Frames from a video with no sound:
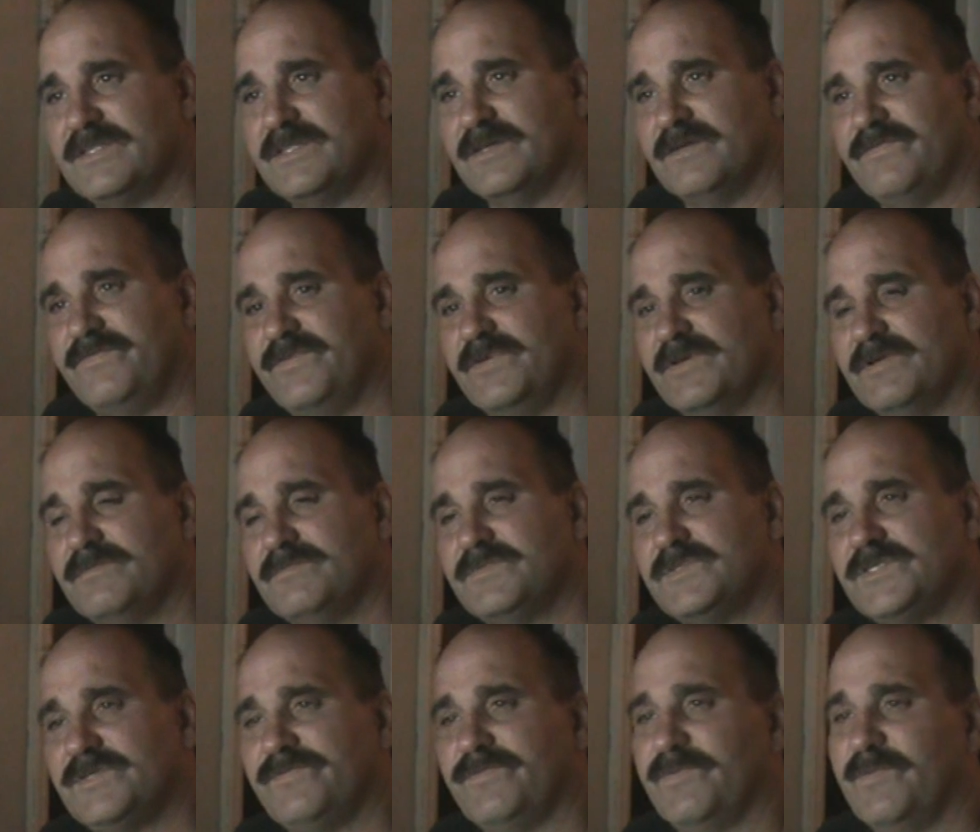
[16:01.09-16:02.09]
the
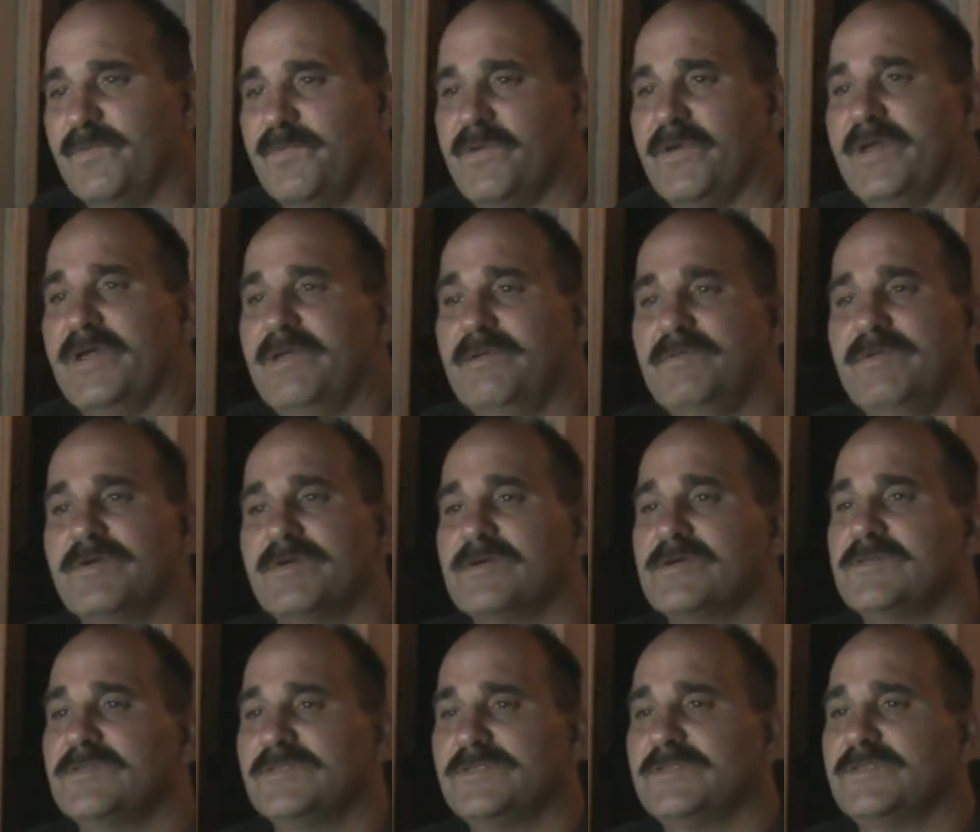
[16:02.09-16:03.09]
fumes from the paint
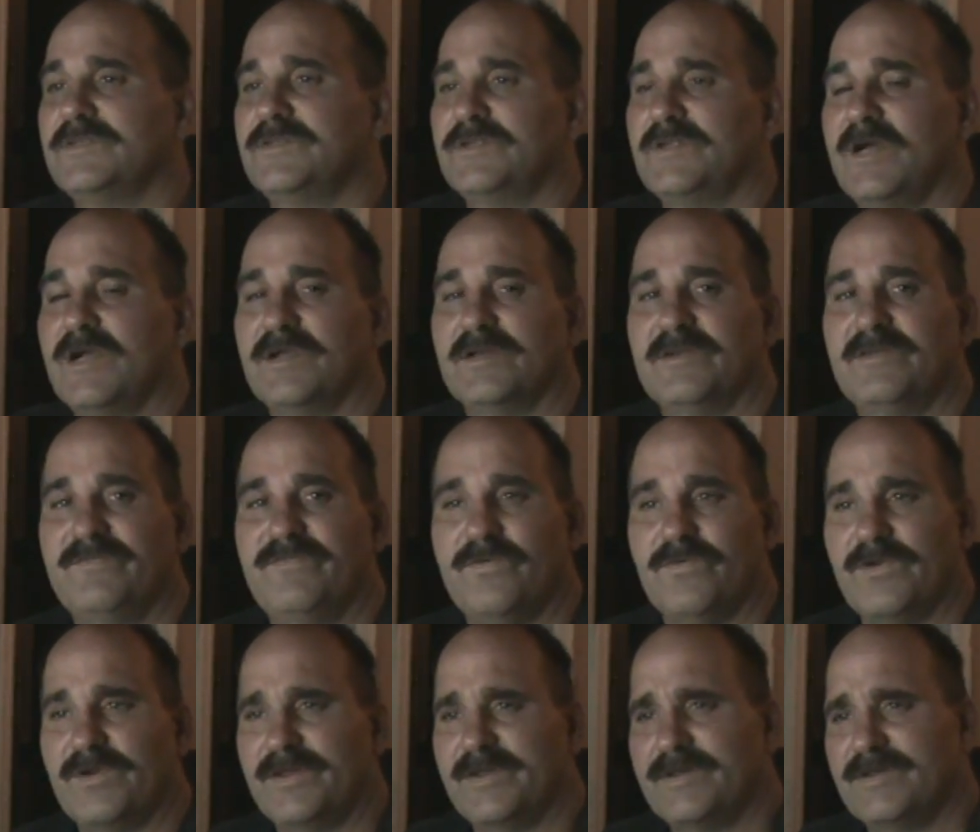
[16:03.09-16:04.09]
because they're not good
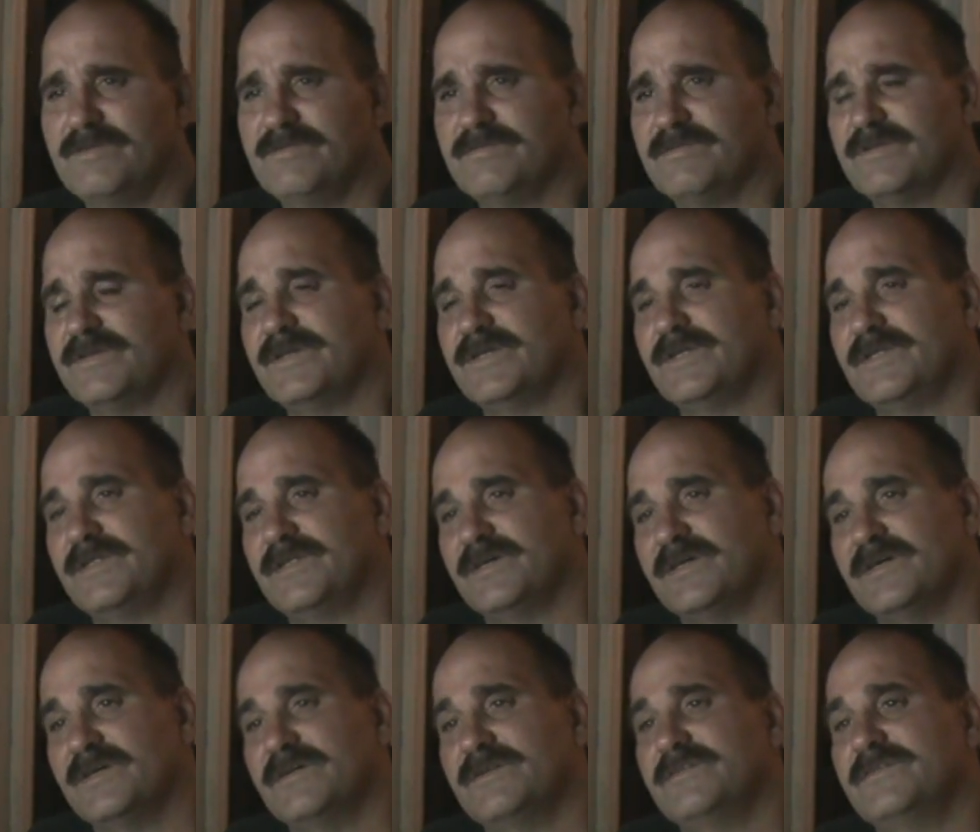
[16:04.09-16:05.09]
for you, and
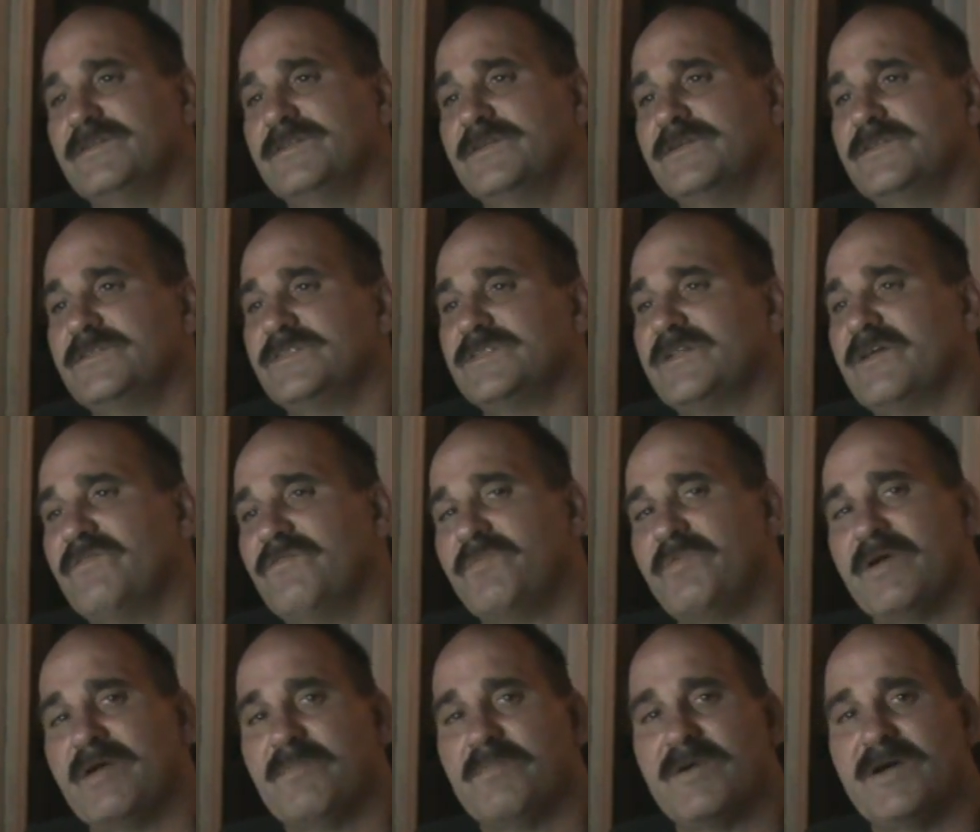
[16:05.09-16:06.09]
uh, you know you should have a
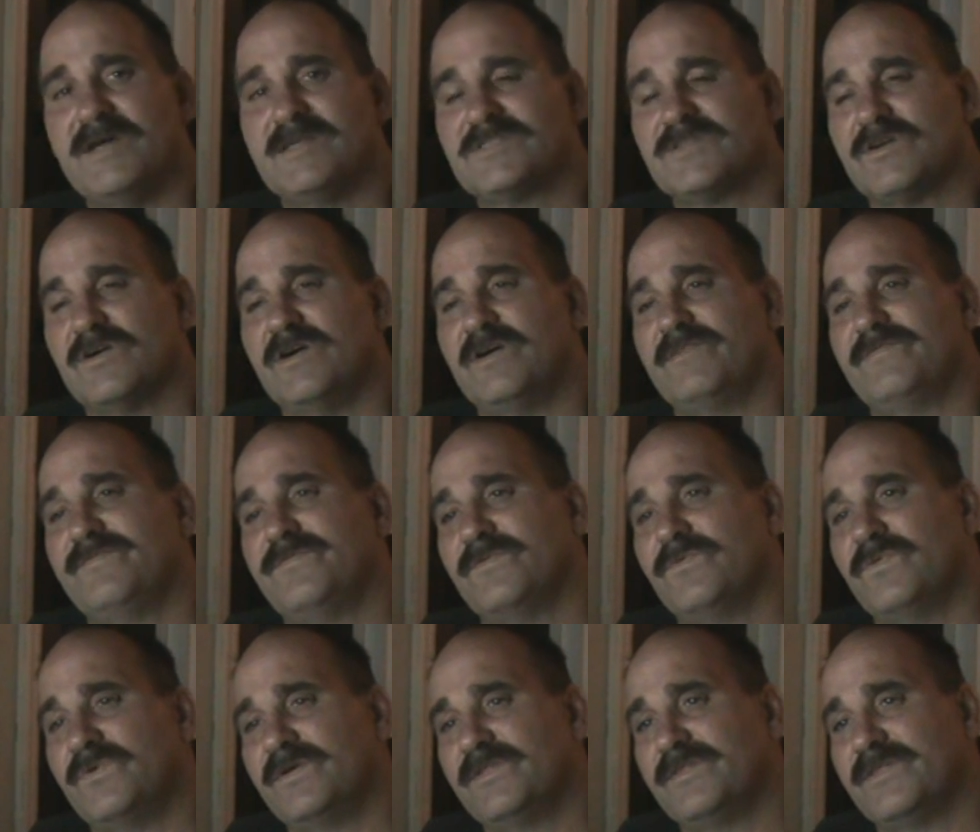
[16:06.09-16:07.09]
paint mask on for
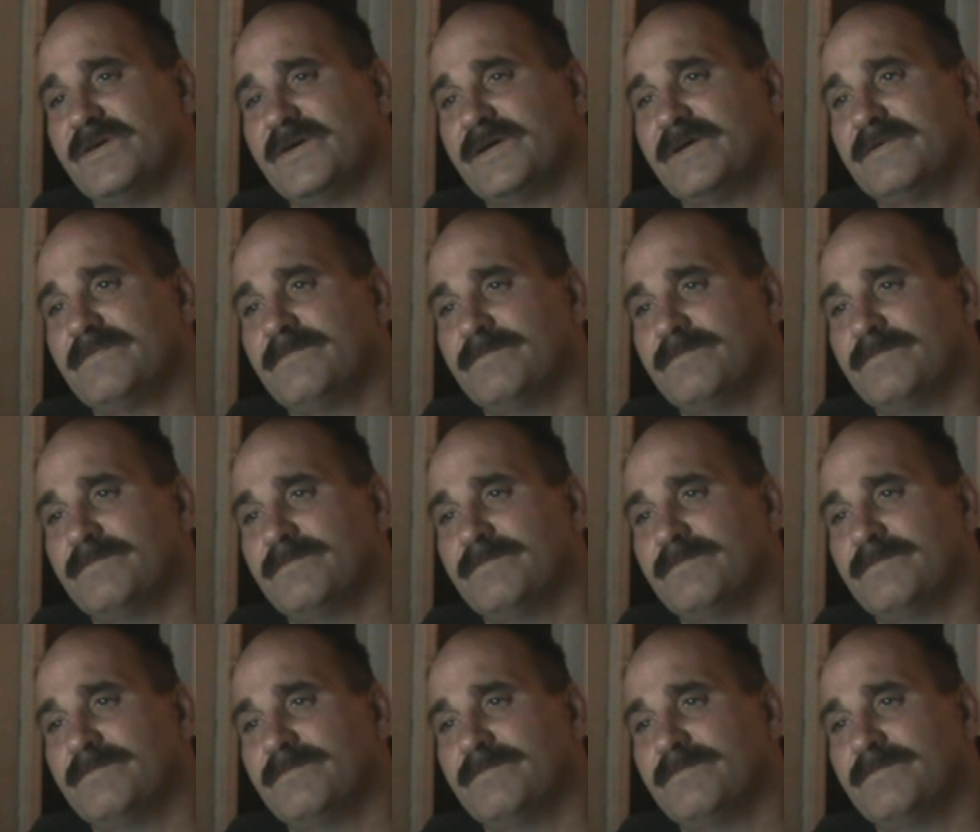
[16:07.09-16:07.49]
one thing,